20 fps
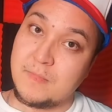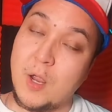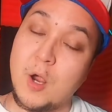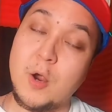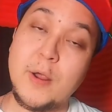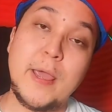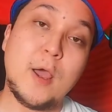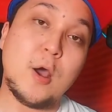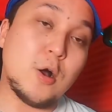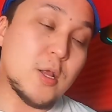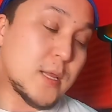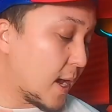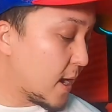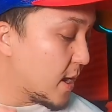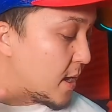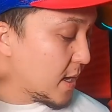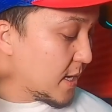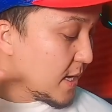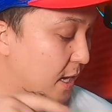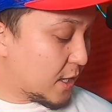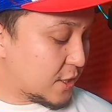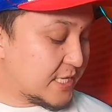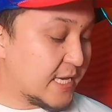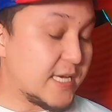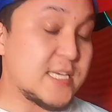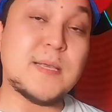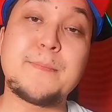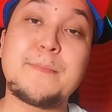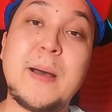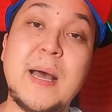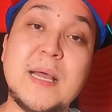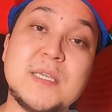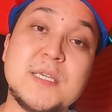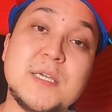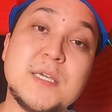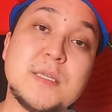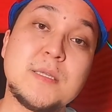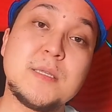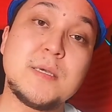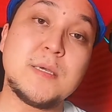Okay, hold on. There's a
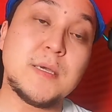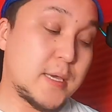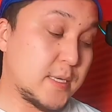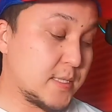button.